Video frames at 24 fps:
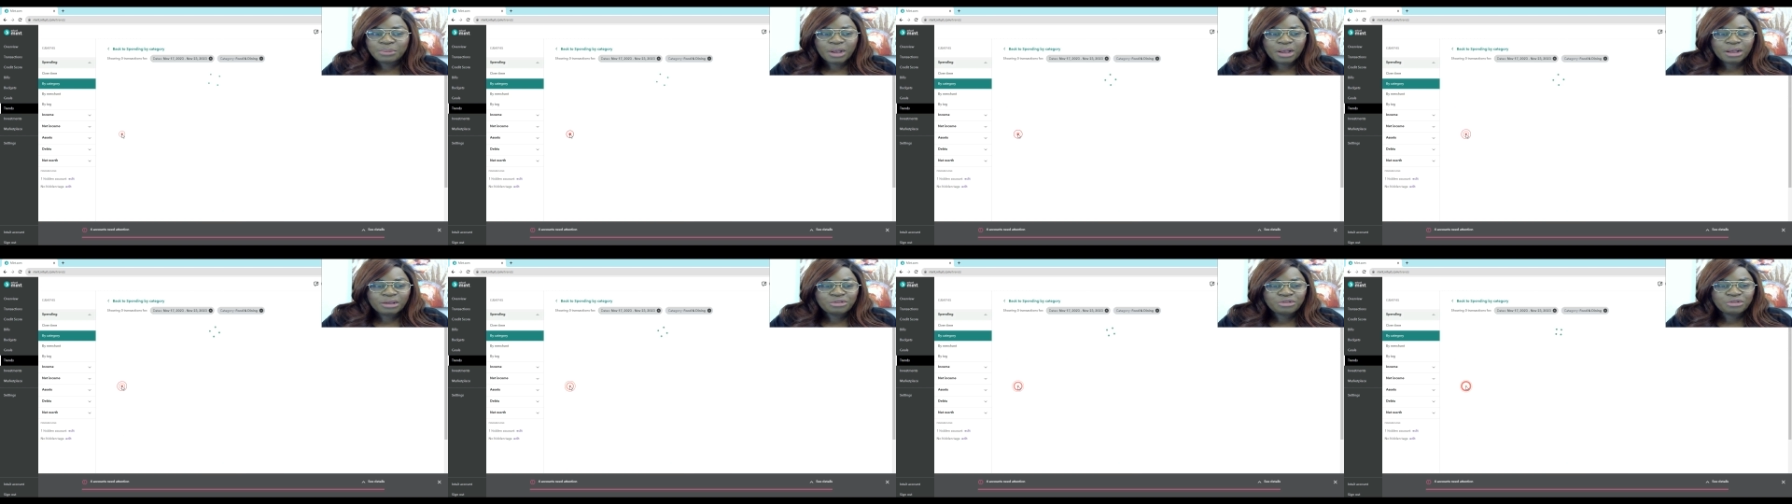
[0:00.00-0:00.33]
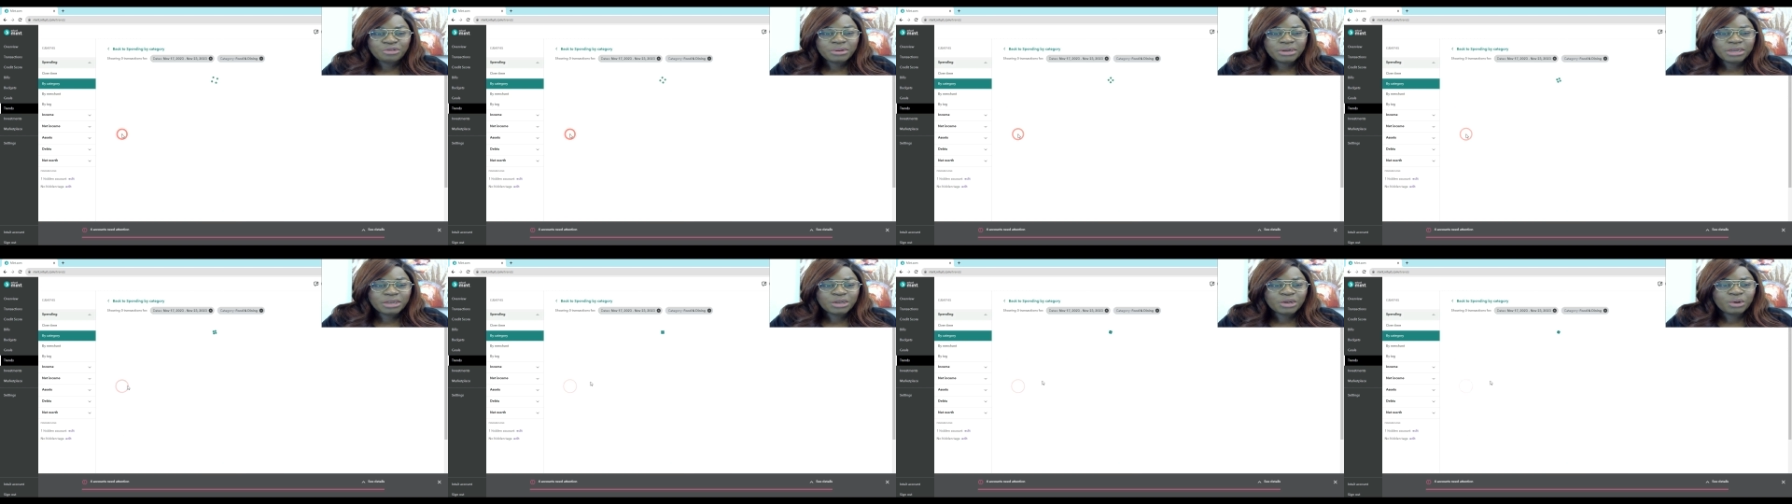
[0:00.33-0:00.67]

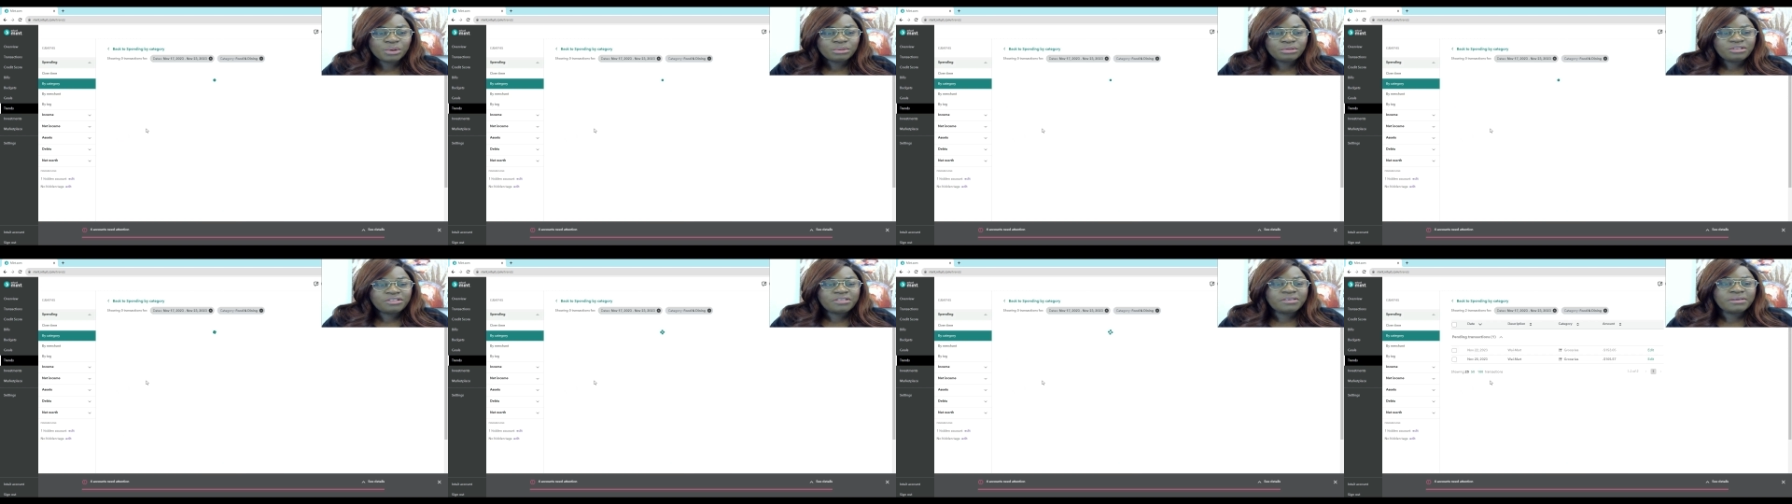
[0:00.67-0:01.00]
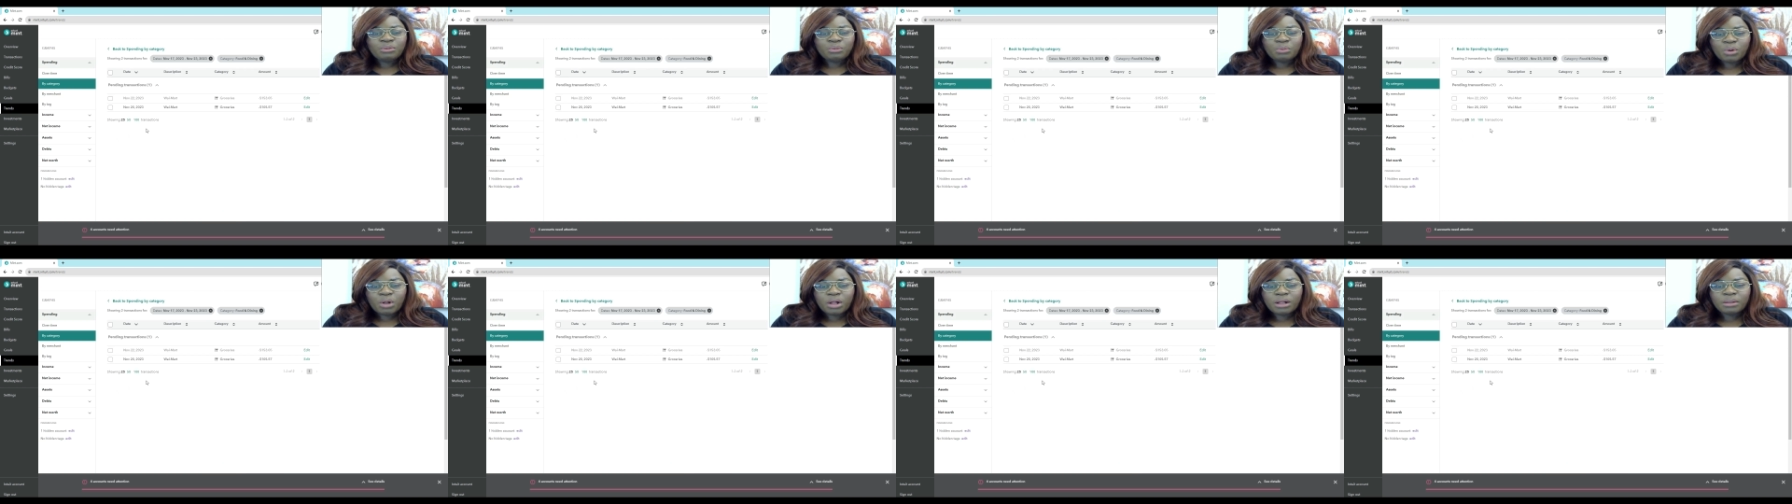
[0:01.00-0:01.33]
student
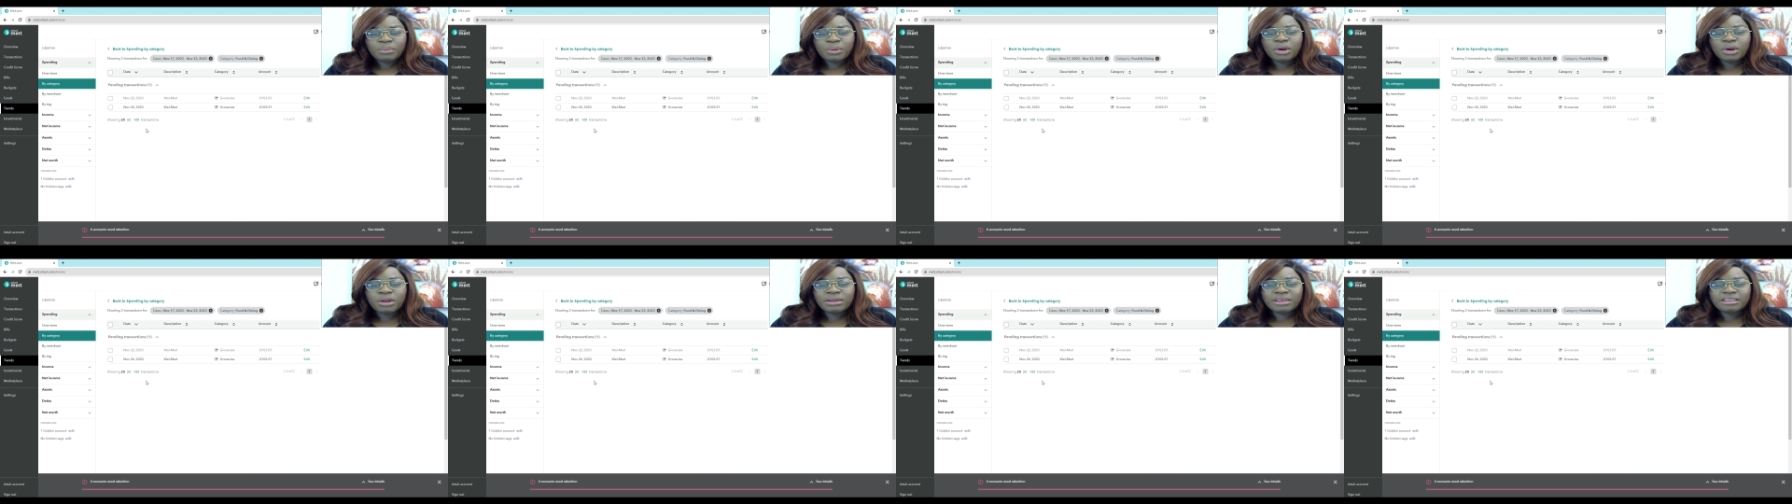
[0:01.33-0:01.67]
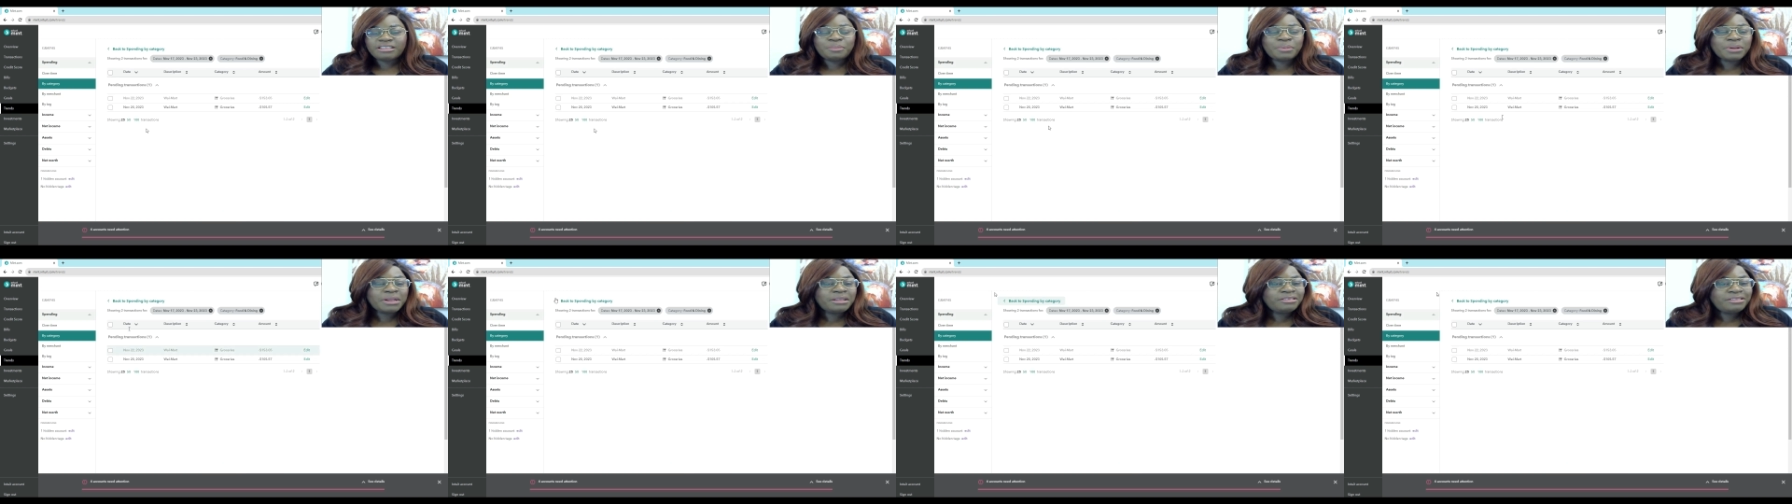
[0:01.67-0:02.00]
loans. Walmart
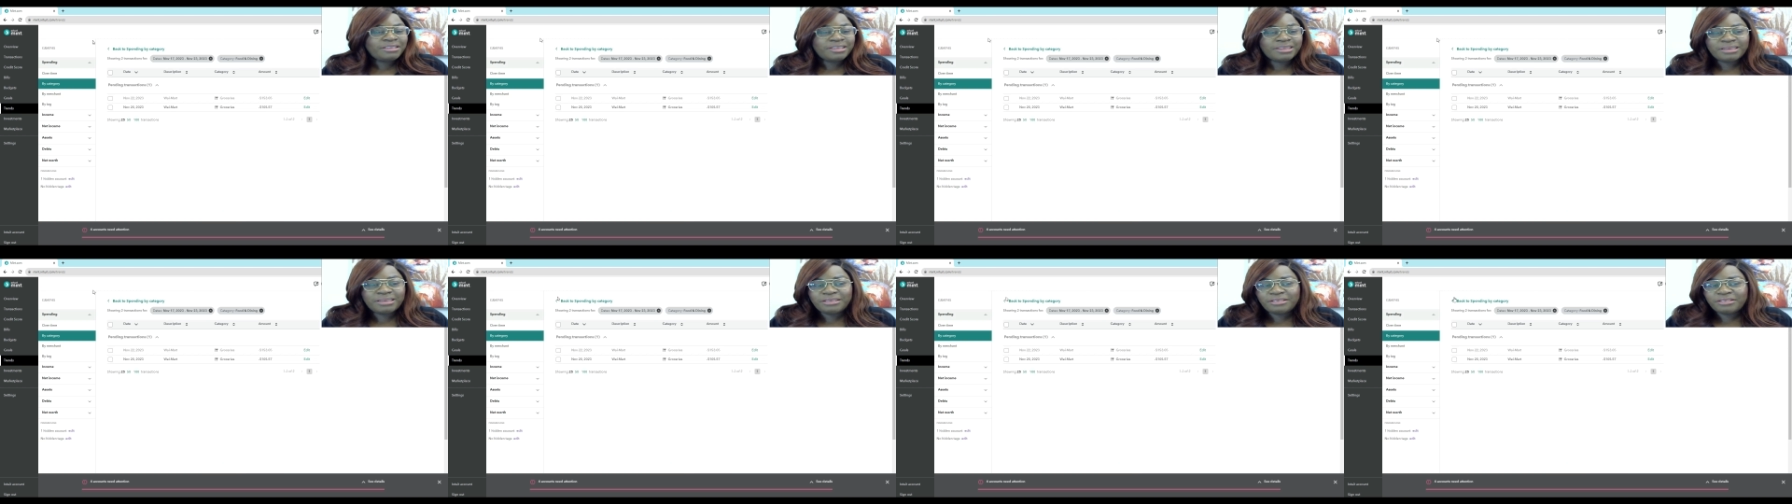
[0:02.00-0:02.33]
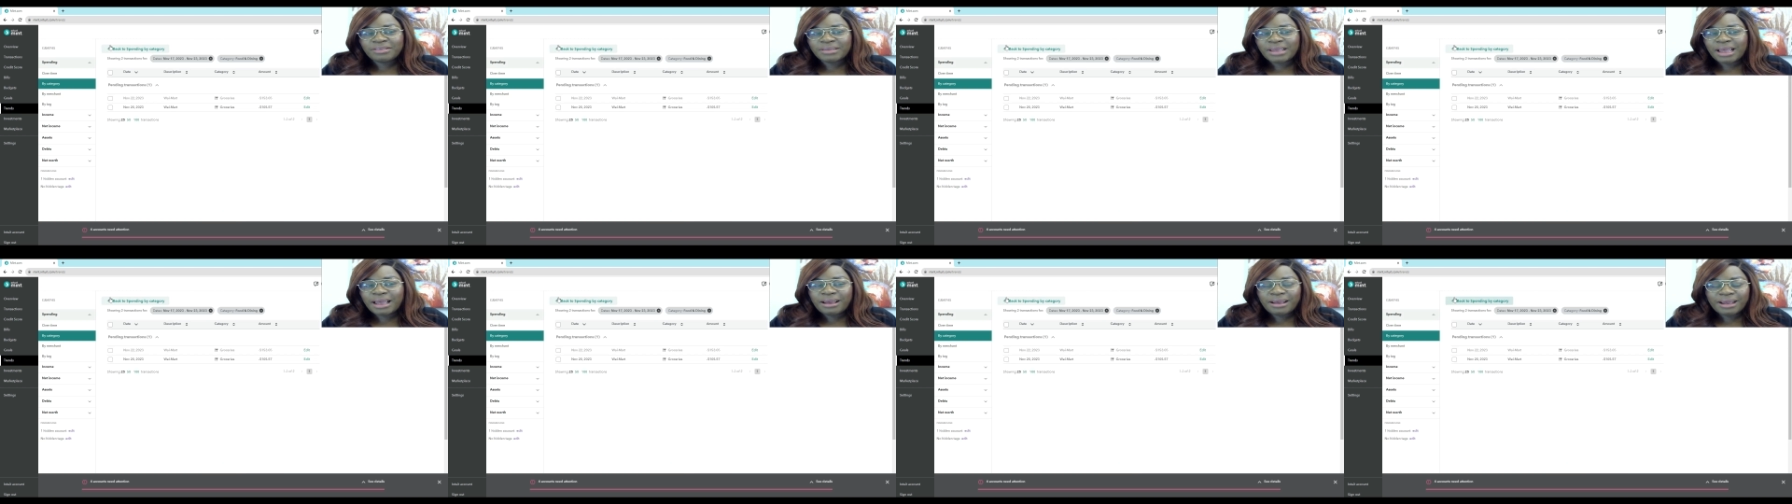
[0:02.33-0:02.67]
expenses,